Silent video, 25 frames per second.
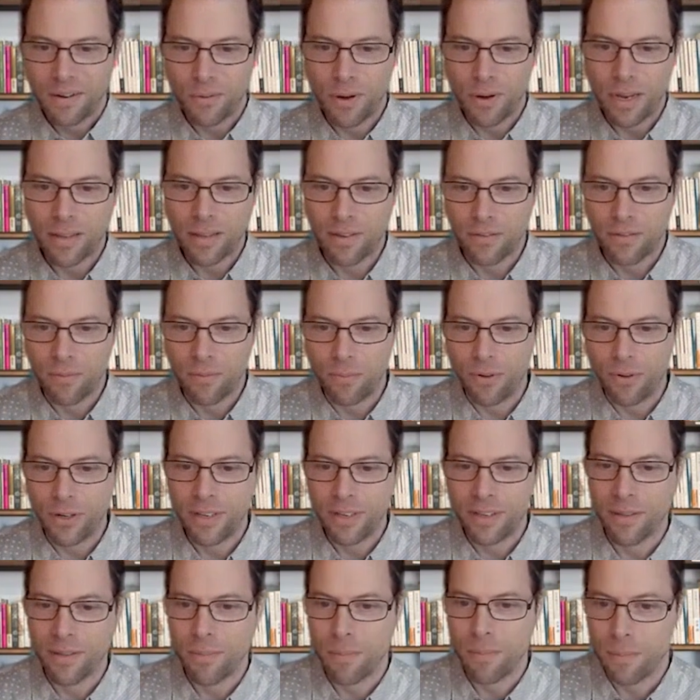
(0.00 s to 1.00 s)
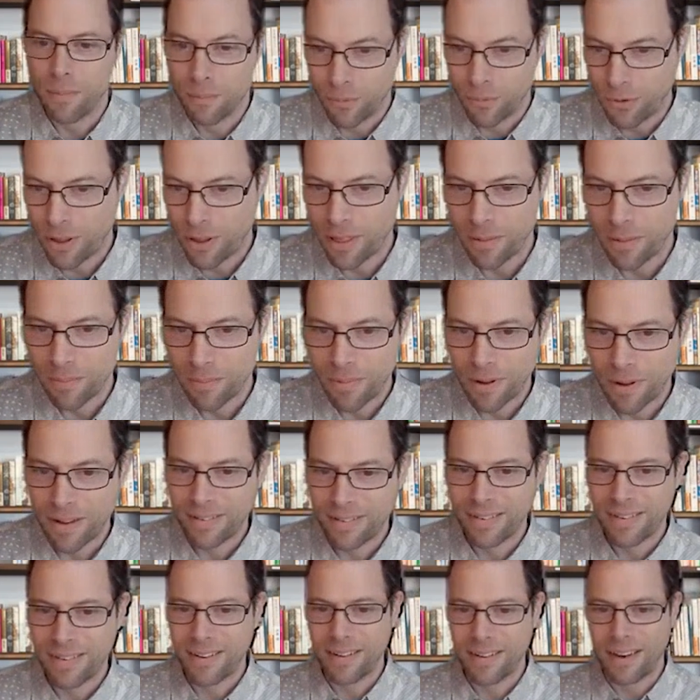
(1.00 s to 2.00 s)
Creative breathing
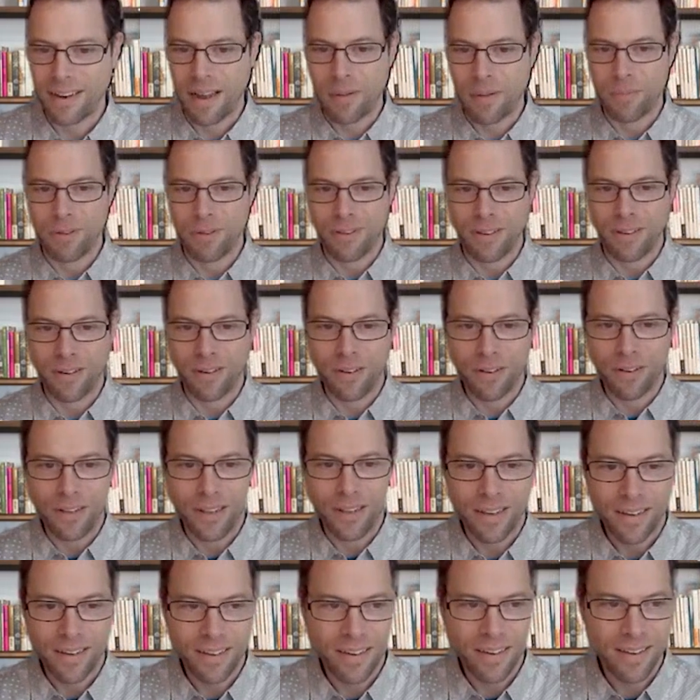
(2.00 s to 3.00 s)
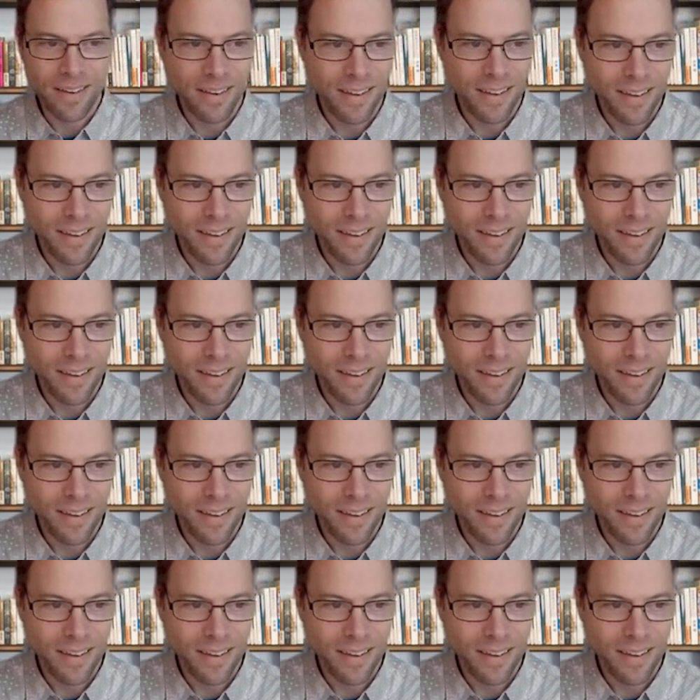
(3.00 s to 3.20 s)
pattern, absolutely.